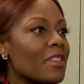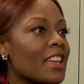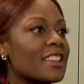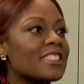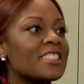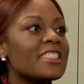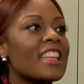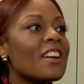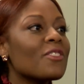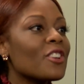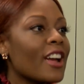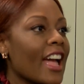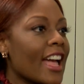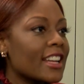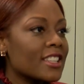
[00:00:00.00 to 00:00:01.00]
has never
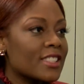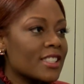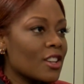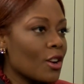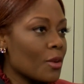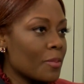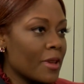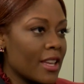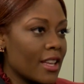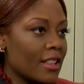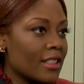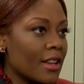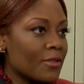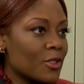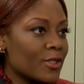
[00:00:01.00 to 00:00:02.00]
had a CRP level